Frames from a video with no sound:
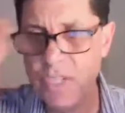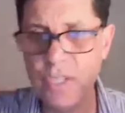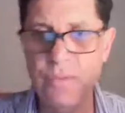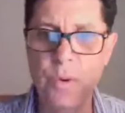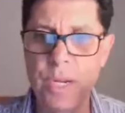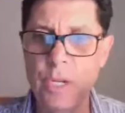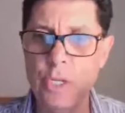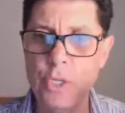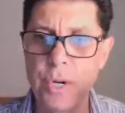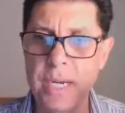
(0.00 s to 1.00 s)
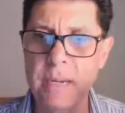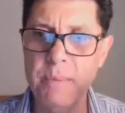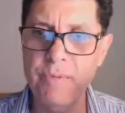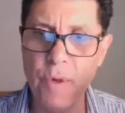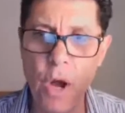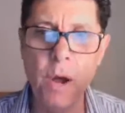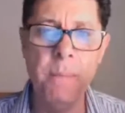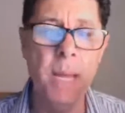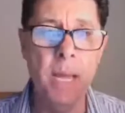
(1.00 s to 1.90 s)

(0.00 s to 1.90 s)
First of all, where you're joining me from.